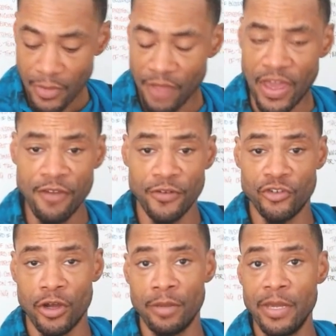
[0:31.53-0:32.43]
Thank you for
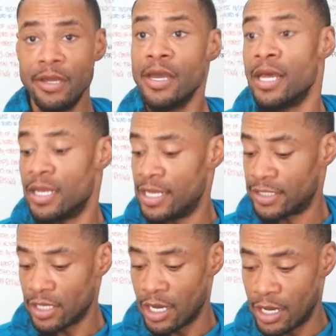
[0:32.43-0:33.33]
joining me.
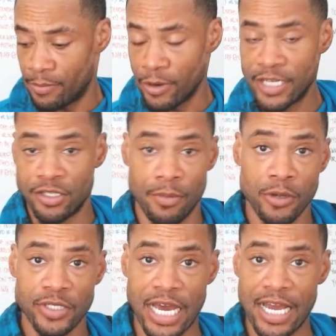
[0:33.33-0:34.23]
Let's uh, praise the
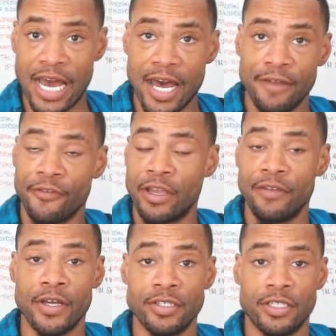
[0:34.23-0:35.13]
Most High God for
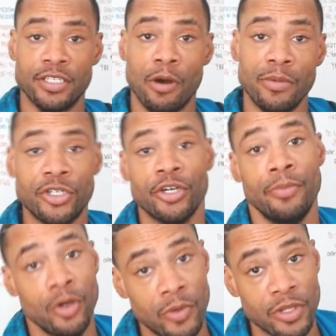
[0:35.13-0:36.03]
giving us this moment to
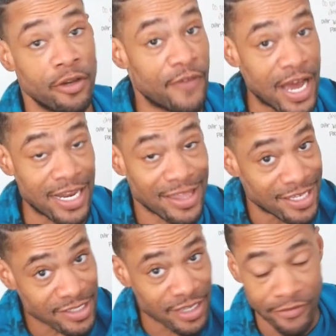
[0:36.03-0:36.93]
commune with the divine at
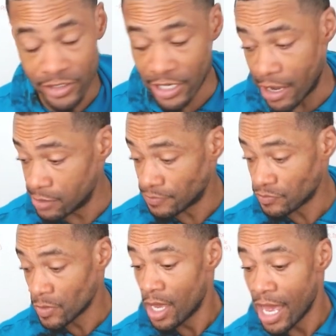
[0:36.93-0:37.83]
this given time.
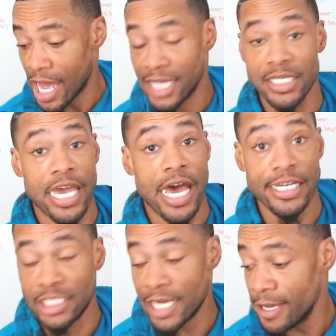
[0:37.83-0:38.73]
I say
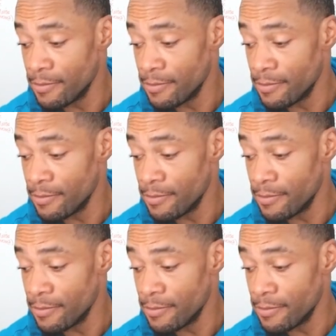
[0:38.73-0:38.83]
Ashe.